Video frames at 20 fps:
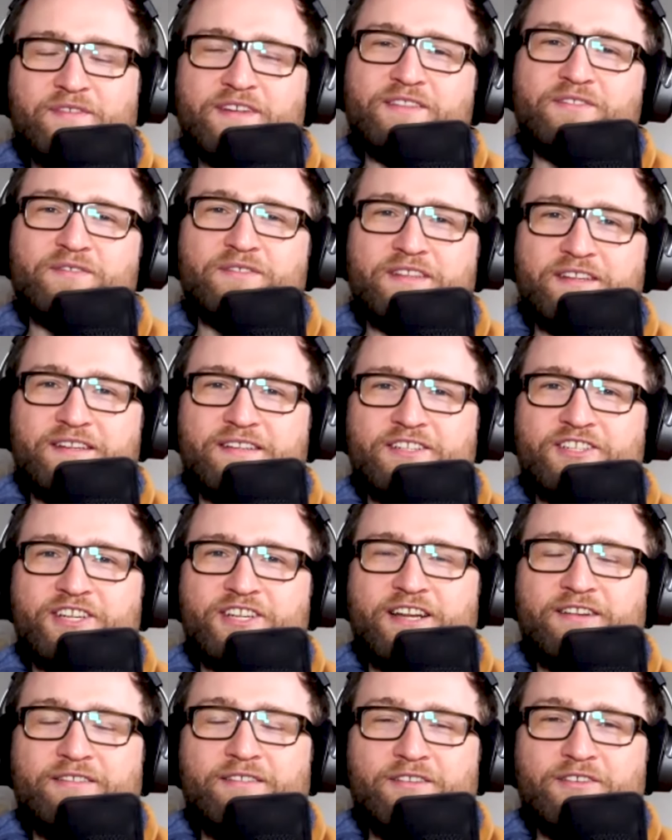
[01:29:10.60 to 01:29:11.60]
to the
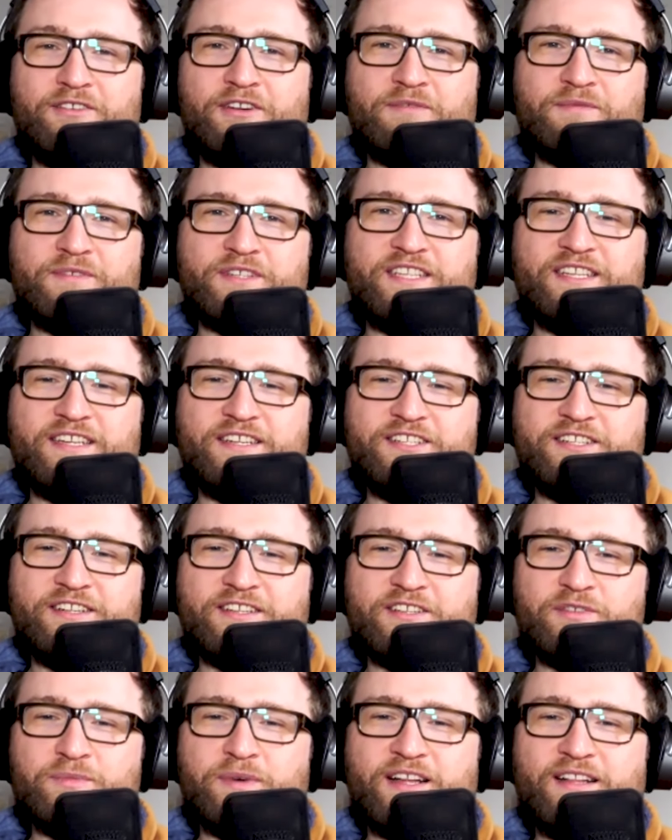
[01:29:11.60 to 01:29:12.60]
general conversation
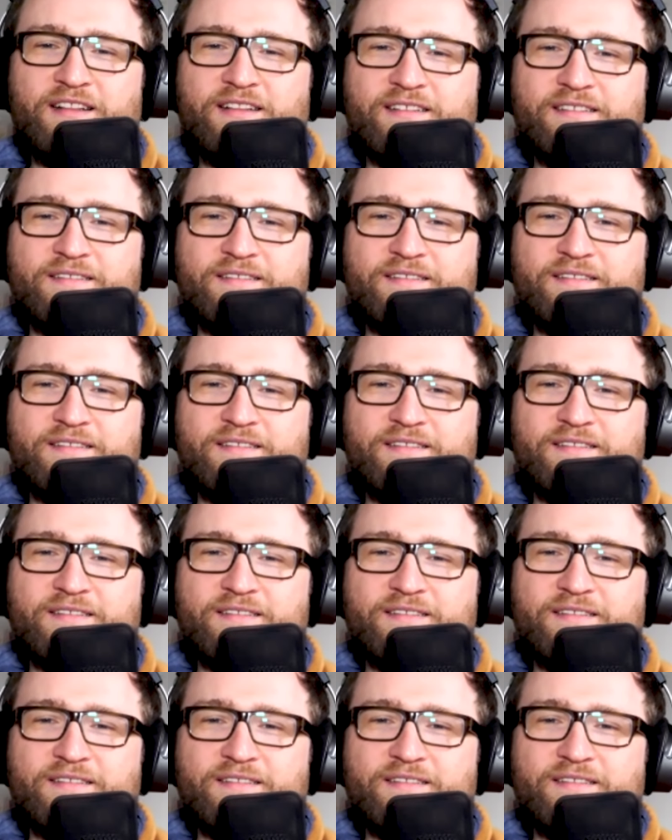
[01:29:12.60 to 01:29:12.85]
as well?